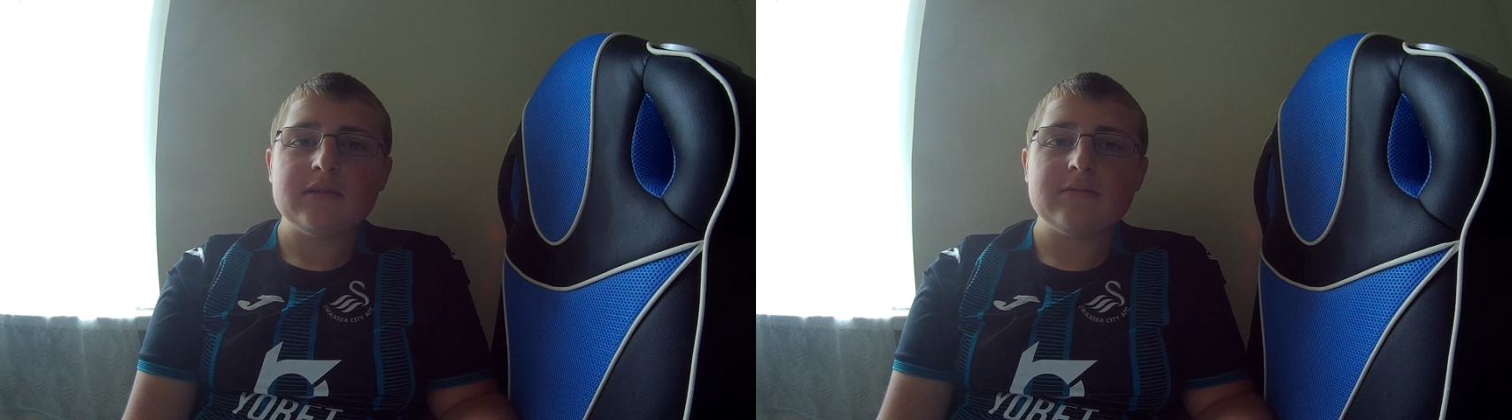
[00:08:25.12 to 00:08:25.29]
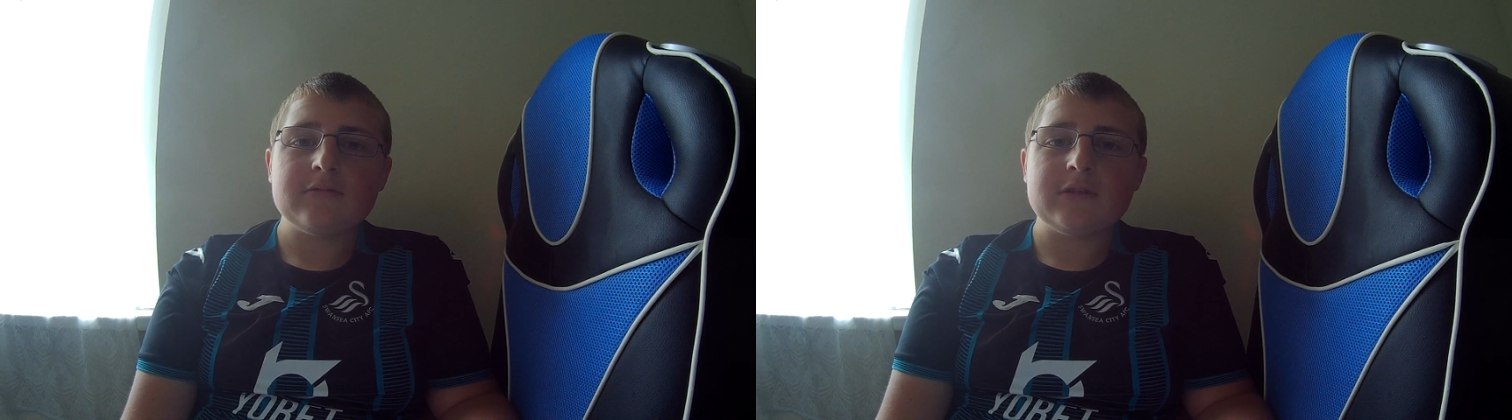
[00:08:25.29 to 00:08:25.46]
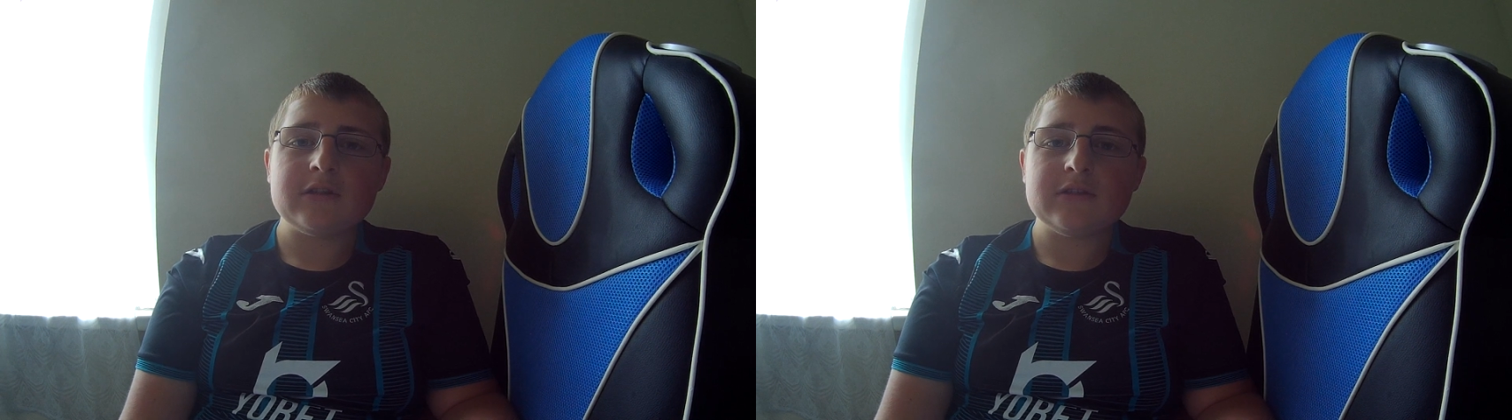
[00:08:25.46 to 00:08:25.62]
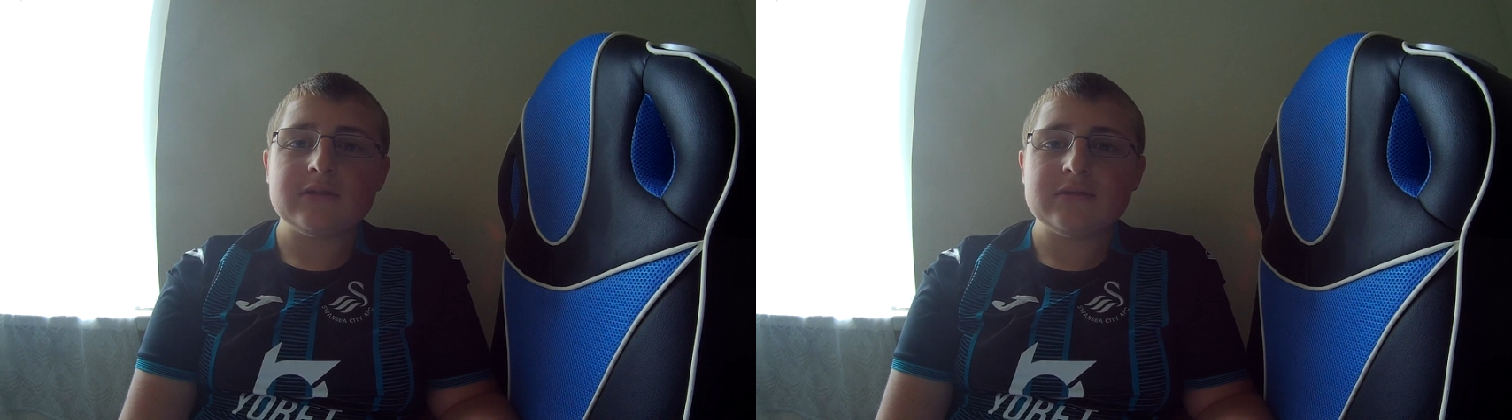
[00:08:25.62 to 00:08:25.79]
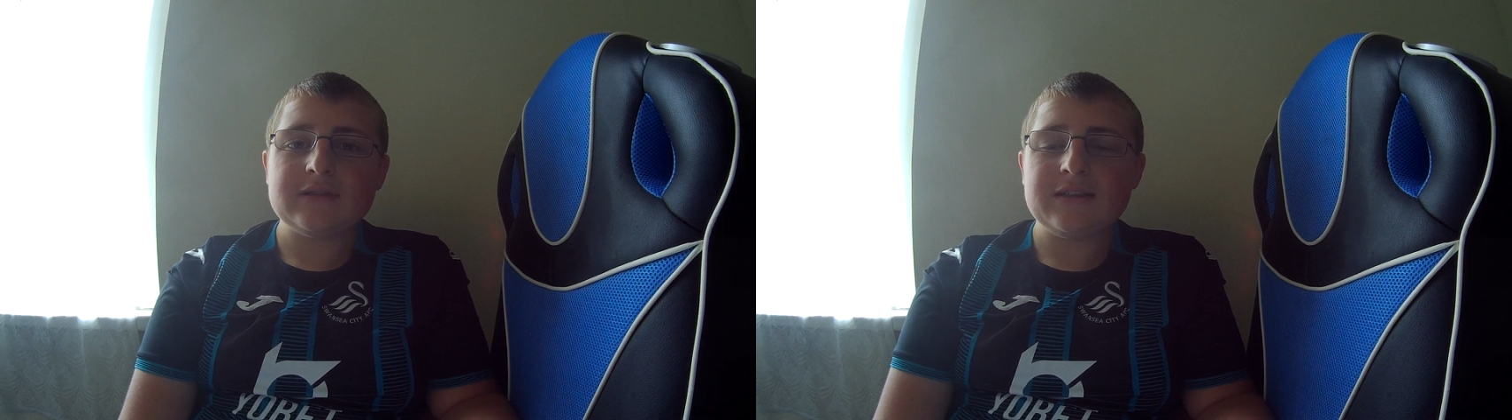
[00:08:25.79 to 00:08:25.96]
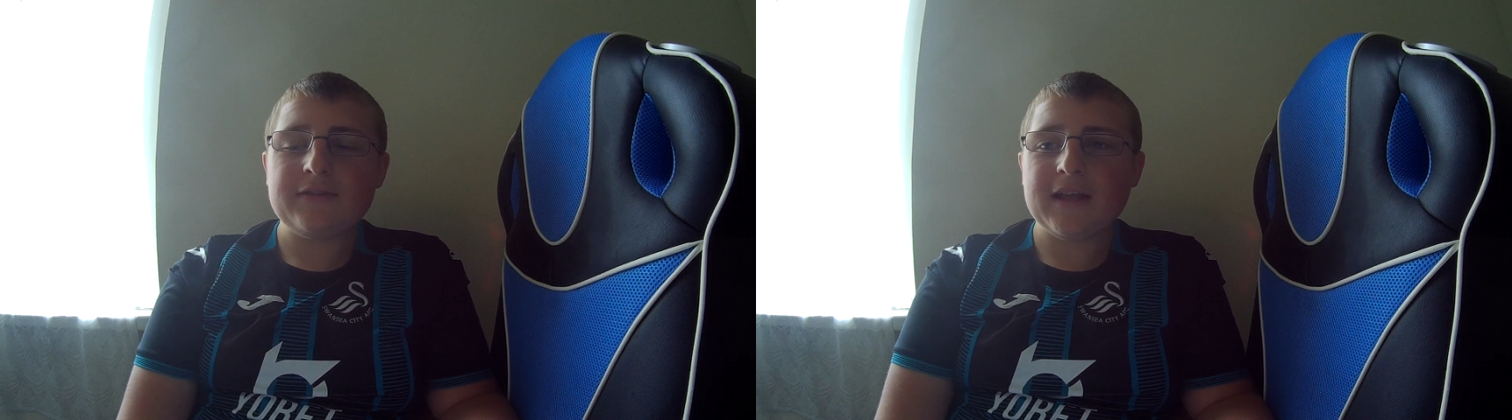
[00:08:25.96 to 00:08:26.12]
Well,
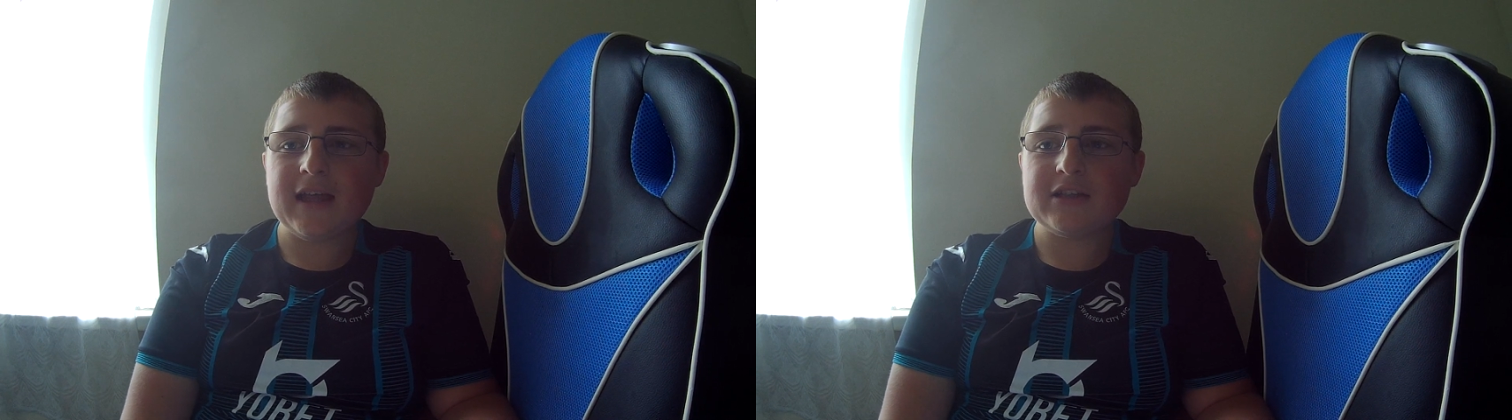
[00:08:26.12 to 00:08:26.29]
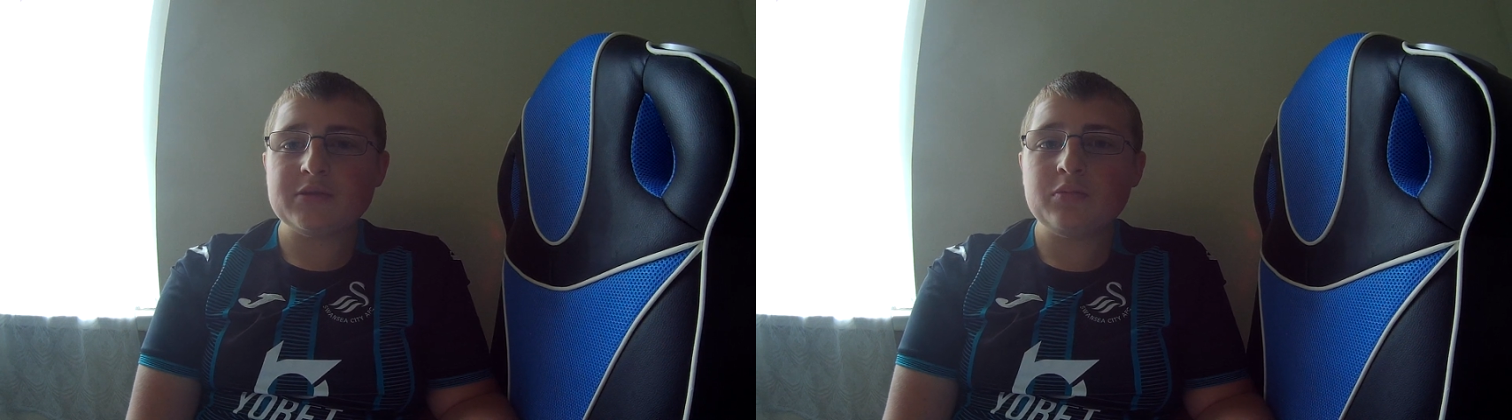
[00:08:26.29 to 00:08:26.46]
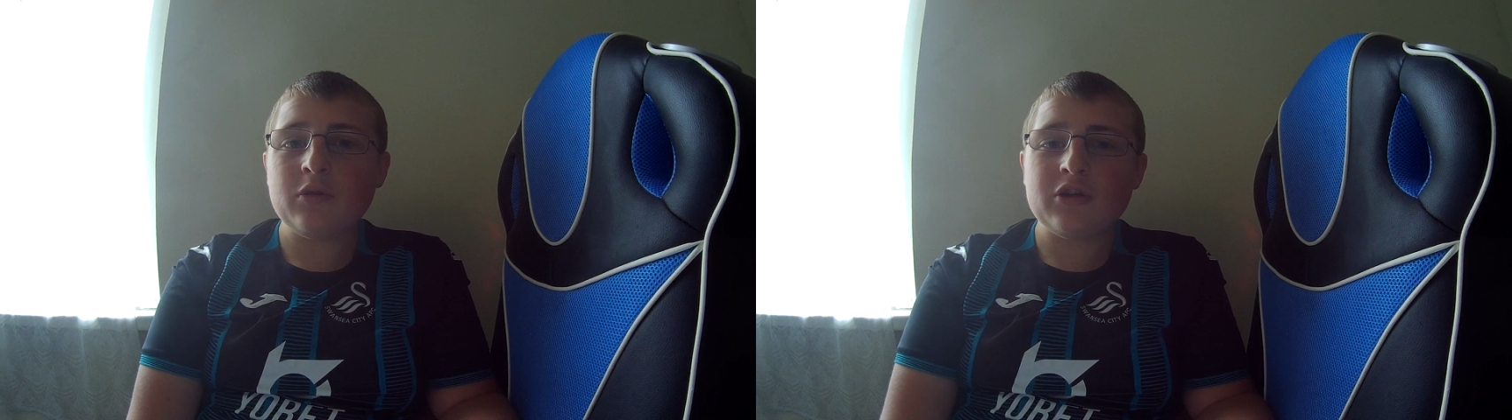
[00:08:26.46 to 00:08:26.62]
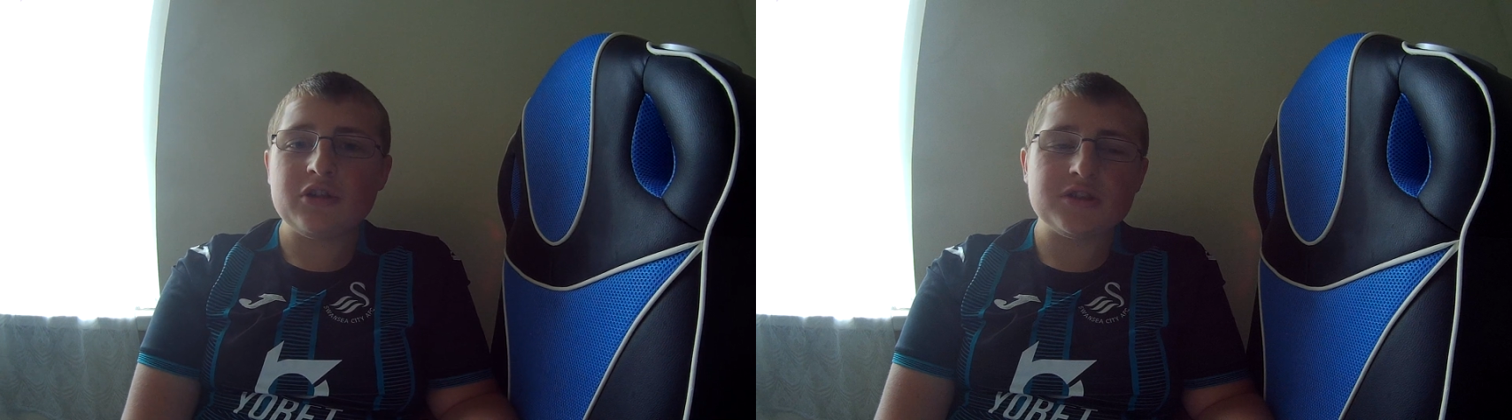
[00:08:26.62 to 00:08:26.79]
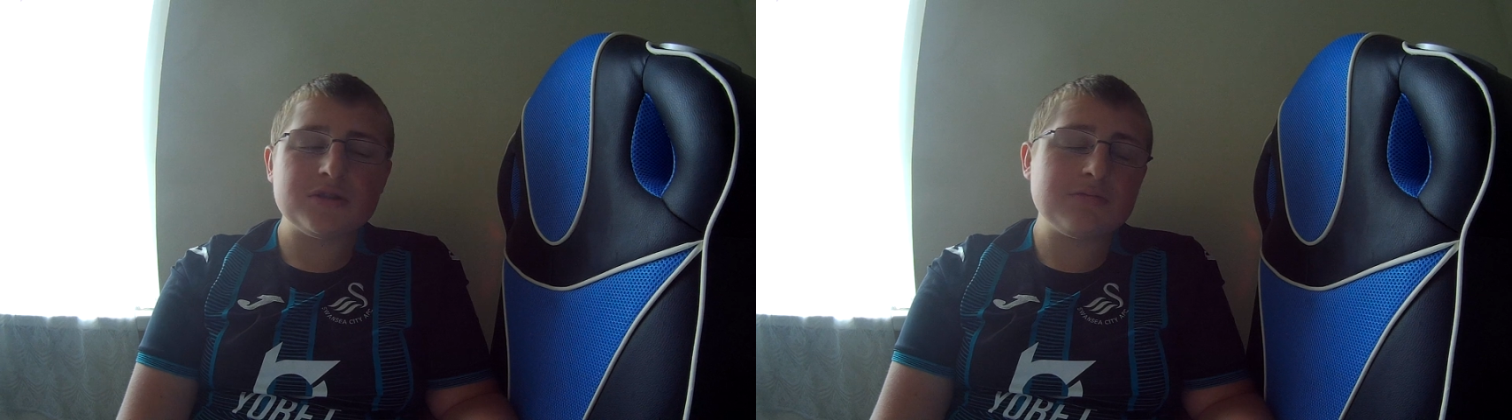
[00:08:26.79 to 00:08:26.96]
if it gets worse,